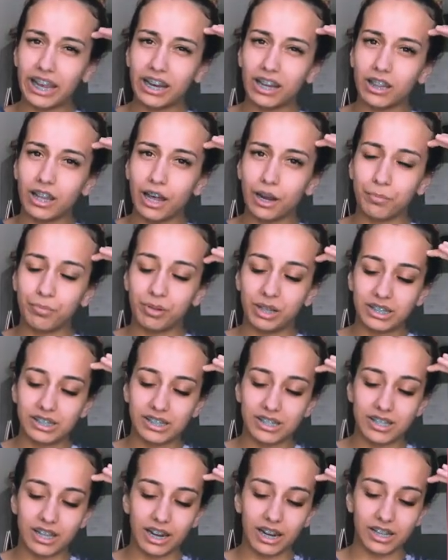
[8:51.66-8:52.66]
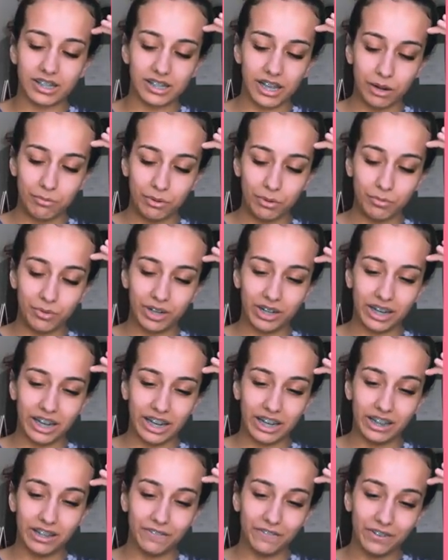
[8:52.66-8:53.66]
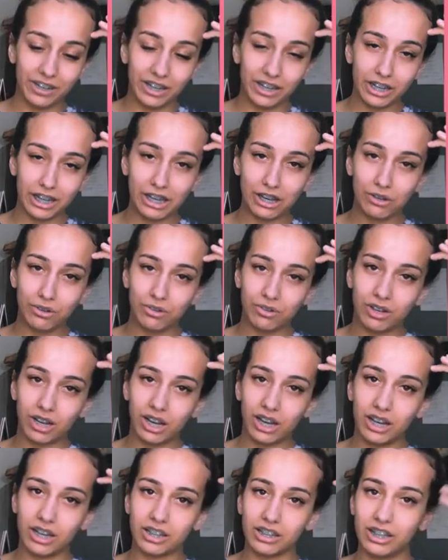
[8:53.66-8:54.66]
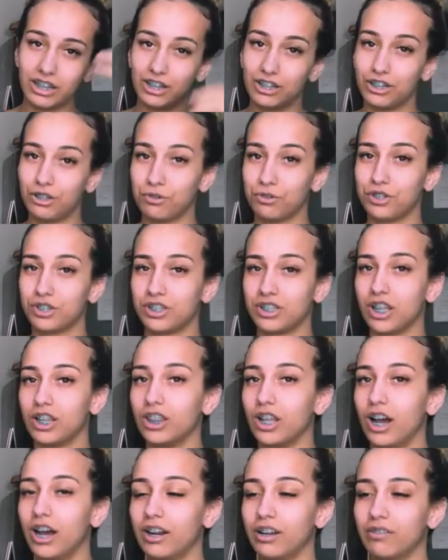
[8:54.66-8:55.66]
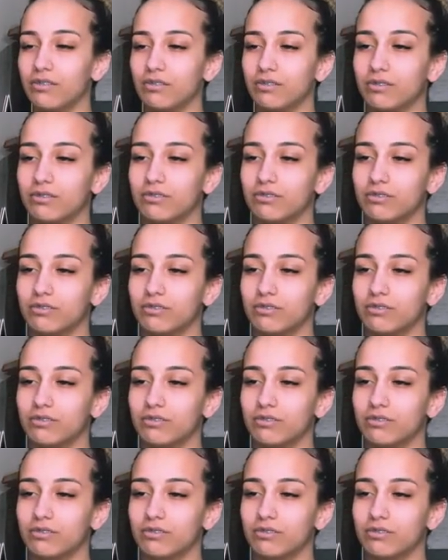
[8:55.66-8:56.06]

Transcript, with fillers: hit a lot of places that I said we would in the video. Um, there was just a lot of...